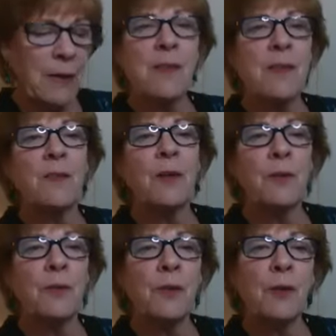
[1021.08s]
is that
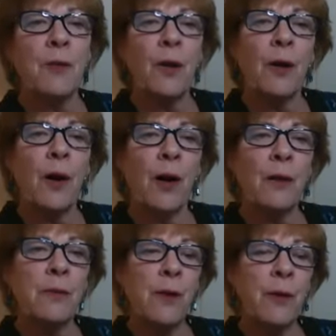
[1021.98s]
there
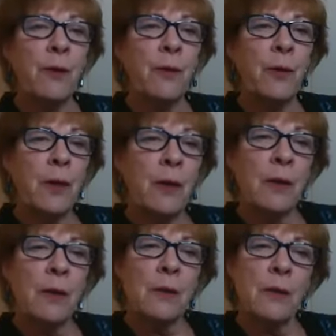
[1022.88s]
are no
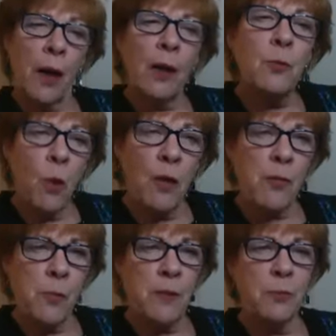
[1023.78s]
guard
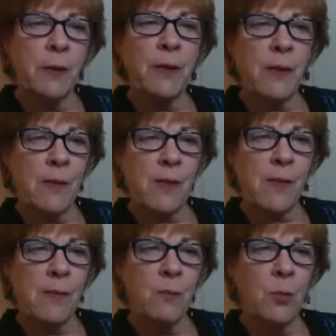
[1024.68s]
walls between
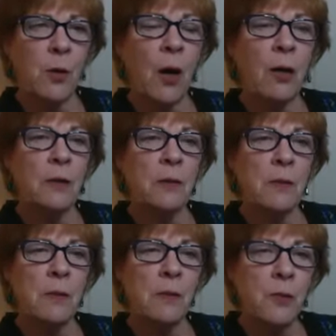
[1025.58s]
us. We're all
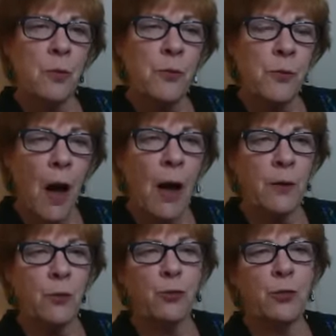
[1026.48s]
new
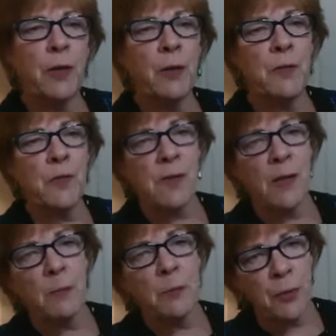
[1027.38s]
thought shares the
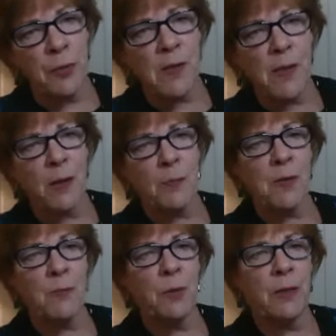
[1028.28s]
same
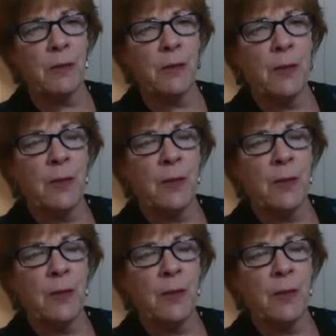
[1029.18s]
precepts. We